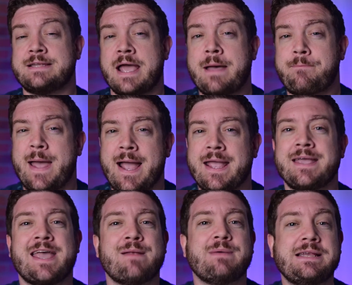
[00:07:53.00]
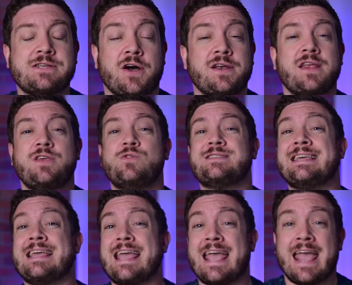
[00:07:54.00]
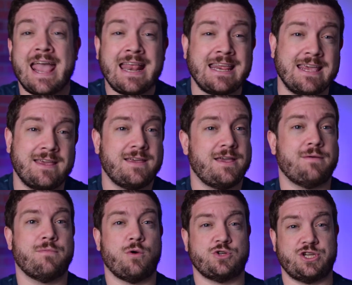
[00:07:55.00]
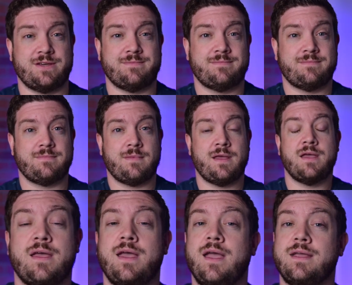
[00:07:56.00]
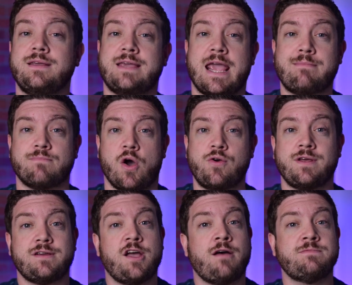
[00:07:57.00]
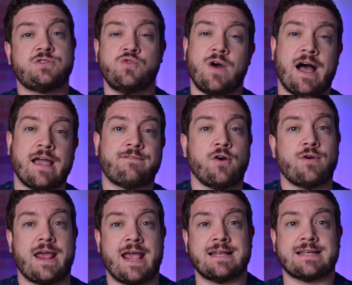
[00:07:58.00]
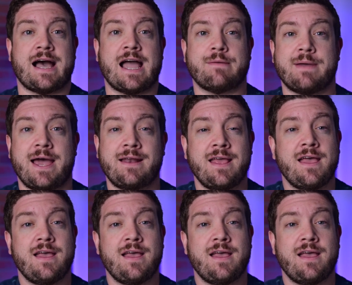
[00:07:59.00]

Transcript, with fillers: tapback can be done using any emoji. Game mode comes to iPhone and iPad.